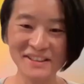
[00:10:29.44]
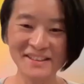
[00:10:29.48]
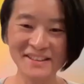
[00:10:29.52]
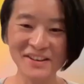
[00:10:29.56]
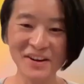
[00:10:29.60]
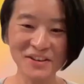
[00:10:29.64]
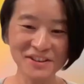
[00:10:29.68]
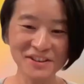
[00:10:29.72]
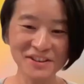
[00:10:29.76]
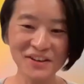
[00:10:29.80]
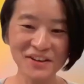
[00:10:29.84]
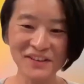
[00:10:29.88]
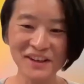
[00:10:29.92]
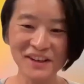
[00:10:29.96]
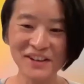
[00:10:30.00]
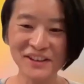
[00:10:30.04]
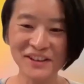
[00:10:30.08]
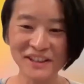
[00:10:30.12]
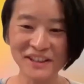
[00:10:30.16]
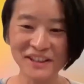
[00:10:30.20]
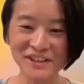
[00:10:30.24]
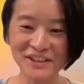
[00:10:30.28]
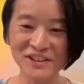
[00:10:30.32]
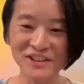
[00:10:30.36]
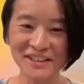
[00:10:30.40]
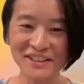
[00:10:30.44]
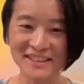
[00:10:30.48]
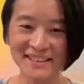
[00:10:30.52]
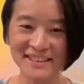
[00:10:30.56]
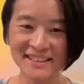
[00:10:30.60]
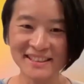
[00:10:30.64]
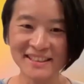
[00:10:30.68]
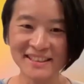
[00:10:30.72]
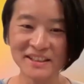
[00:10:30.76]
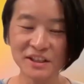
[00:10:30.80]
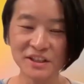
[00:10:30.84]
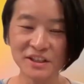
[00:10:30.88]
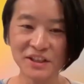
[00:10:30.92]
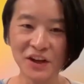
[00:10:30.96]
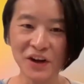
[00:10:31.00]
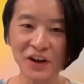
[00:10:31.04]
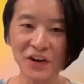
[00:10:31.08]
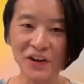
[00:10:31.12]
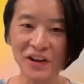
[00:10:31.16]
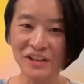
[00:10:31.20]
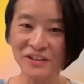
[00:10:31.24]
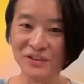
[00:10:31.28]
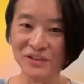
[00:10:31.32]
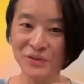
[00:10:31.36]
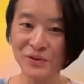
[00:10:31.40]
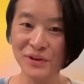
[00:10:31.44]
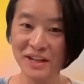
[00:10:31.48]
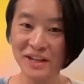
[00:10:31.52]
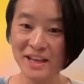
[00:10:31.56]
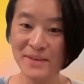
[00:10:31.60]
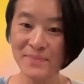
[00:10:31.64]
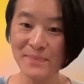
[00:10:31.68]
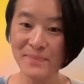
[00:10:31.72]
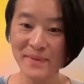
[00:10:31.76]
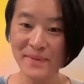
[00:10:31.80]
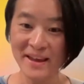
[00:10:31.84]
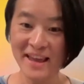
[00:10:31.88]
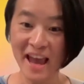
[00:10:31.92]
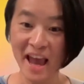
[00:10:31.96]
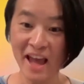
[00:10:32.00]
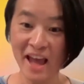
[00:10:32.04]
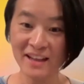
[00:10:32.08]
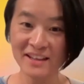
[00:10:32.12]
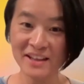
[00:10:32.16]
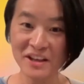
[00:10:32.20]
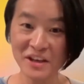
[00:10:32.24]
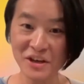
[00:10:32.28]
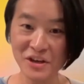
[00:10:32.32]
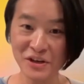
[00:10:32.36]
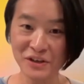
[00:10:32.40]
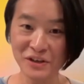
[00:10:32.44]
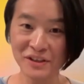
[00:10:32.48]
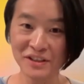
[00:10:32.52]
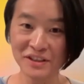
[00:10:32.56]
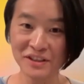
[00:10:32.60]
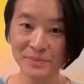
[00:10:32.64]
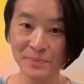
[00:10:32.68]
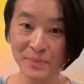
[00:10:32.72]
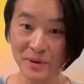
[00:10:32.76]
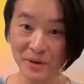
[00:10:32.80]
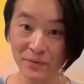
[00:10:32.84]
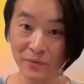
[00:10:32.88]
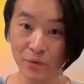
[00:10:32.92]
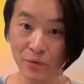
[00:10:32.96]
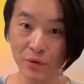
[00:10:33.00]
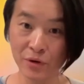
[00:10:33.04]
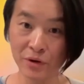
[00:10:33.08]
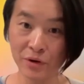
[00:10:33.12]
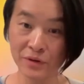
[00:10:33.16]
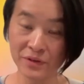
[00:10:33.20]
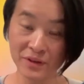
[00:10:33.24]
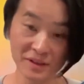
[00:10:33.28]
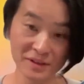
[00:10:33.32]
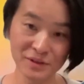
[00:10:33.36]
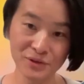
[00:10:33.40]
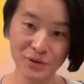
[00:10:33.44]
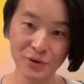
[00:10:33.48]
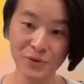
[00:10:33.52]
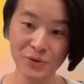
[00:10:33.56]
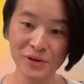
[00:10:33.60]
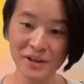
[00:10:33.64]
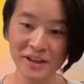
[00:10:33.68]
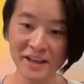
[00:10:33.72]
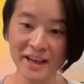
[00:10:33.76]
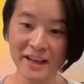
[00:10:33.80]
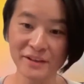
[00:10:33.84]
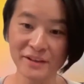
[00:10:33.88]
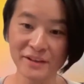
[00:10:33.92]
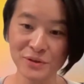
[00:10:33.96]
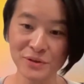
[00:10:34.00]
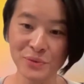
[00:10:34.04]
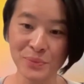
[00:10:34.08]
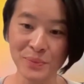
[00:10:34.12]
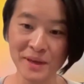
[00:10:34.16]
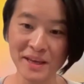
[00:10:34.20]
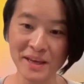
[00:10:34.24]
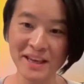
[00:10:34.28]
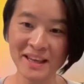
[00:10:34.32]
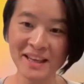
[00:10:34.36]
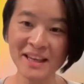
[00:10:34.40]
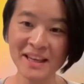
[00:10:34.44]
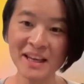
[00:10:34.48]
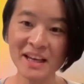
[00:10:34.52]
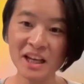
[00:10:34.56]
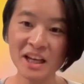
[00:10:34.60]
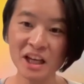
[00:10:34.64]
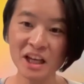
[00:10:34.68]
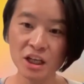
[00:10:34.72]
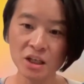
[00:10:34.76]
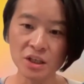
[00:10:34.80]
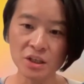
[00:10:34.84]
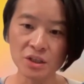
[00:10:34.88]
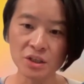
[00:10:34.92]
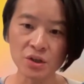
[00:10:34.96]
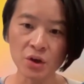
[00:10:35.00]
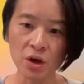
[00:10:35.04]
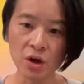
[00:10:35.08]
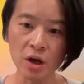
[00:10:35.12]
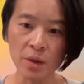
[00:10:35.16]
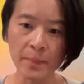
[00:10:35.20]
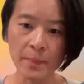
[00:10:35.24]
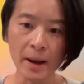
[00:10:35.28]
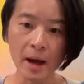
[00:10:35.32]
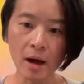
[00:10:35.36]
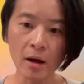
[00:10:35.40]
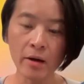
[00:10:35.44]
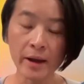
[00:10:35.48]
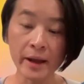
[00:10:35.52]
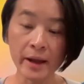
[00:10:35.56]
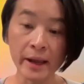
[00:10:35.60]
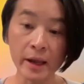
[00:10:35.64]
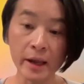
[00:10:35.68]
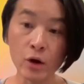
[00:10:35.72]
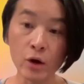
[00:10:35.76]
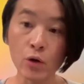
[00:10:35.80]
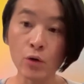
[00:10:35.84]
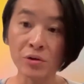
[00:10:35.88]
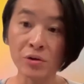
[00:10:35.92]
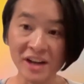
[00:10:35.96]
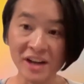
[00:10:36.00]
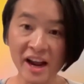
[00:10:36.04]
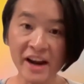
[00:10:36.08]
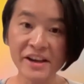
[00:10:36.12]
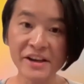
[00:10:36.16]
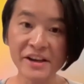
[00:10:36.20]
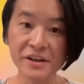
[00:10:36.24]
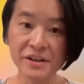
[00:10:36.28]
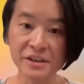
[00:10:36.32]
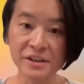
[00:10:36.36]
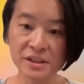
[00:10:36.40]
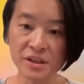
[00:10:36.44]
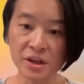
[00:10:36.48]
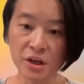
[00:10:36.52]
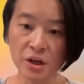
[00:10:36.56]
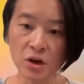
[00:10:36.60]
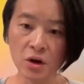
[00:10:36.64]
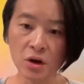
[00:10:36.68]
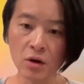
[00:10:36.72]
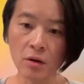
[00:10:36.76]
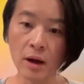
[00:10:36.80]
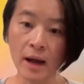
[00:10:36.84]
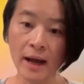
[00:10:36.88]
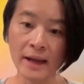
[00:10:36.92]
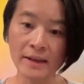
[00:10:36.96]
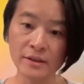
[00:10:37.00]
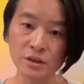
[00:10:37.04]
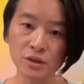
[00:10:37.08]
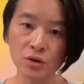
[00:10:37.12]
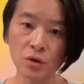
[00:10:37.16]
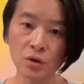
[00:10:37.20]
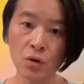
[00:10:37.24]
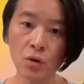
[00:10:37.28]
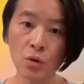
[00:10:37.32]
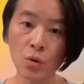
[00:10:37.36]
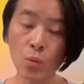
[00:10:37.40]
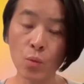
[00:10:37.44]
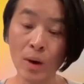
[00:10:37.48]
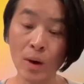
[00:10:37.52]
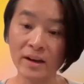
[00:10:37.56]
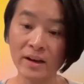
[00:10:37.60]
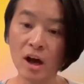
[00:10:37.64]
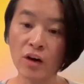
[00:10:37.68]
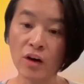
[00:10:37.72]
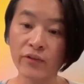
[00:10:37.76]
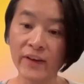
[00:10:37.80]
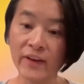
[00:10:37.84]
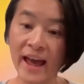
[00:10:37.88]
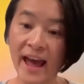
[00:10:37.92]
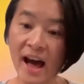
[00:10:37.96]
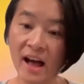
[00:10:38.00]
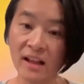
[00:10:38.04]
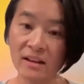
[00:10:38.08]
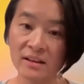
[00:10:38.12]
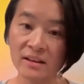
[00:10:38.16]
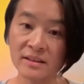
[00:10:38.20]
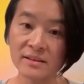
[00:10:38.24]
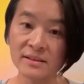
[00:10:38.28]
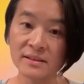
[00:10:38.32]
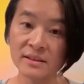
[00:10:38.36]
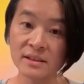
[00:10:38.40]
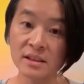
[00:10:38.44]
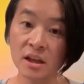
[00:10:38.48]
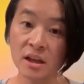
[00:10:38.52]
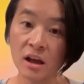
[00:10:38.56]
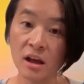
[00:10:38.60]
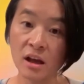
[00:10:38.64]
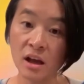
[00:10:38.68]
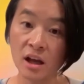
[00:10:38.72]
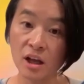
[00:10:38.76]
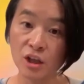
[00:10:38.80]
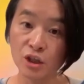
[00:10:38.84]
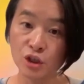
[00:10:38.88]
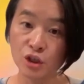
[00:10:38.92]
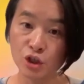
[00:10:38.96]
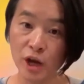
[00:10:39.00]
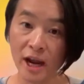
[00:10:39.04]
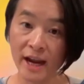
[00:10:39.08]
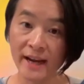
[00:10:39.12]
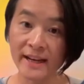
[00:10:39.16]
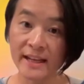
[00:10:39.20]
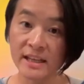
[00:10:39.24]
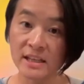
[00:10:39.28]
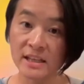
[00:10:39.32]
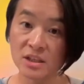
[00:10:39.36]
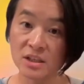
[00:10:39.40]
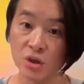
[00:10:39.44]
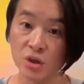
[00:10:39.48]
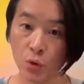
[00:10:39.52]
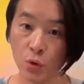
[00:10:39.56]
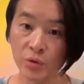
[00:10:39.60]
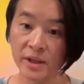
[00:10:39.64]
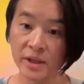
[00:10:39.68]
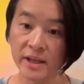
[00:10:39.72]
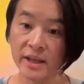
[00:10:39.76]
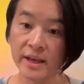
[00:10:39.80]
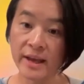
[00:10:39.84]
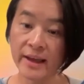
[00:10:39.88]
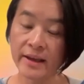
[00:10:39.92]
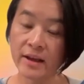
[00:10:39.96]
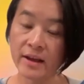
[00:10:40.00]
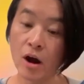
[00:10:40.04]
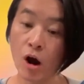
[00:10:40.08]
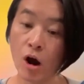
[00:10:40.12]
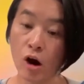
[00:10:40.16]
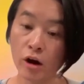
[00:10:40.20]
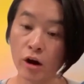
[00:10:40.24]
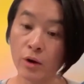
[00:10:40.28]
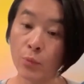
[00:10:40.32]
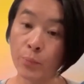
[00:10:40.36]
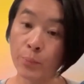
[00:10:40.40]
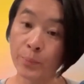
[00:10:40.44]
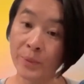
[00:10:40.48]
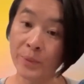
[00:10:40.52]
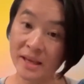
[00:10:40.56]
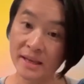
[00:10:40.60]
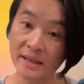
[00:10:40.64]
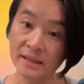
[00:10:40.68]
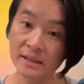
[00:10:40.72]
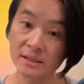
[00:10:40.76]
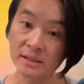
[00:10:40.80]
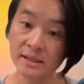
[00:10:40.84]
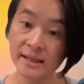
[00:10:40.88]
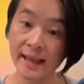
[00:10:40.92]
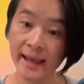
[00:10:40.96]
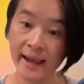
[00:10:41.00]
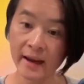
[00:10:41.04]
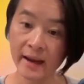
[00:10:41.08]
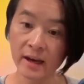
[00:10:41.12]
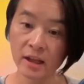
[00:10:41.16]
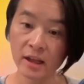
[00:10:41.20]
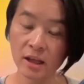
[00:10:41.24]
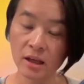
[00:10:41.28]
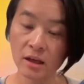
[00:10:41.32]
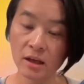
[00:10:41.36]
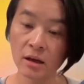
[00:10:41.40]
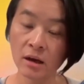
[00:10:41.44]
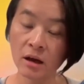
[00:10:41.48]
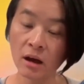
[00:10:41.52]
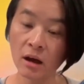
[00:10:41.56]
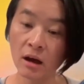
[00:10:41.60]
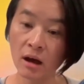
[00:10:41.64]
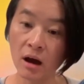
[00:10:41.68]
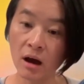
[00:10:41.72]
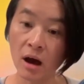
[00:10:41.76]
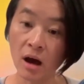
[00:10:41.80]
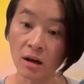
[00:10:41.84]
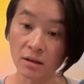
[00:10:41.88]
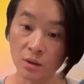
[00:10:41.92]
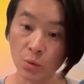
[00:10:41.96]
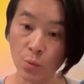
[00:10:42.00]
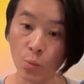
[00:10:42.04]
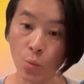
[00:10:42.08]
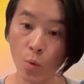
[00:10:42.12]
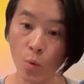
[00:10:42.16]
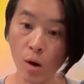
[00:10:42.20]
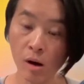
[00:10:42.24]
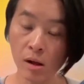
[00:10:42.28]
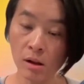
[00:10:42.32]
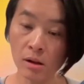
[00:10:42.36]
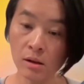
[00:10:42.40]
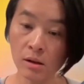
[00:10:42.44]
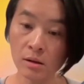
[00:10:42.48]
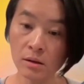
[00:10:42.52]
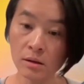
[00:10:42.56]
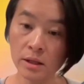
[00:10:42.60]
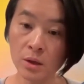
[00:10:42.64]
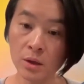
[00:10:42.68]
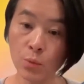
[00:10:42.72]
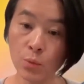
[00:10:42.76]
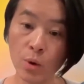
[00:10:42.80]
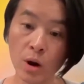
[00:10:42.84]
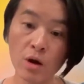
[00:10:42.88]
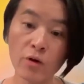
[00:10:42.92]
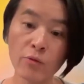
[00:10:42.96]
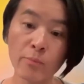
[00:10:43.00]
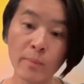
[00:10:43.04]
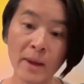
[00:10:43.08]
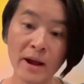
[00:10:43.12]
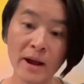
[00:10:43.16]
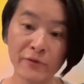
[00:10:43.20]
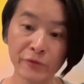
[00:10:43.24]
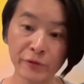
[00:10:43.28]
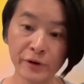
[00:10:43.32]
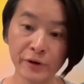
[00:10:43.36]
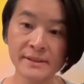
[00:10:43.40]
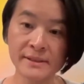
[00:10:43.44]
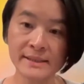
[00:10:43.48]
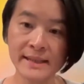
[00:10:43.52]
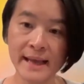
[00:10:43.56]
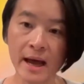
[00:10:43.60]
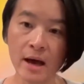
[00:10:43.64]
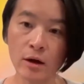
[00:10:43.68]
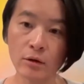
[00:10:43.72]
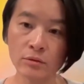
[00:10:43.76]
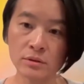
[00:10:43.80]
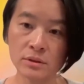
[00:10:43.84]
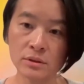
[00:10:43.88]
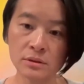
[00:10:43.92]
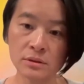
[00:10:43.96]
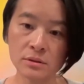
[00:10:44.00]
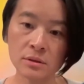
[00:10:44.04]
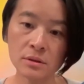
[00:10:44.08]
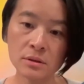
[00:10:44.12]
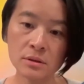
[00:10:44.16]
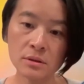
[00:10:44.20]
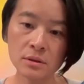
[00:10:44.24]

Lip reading: it's also very interesting. So it's really began years before this story came to me. So about 8 or 9 years ago, I saw one of Helen's Chinese zodiac art piece hanging on the wall in one of my friend's house.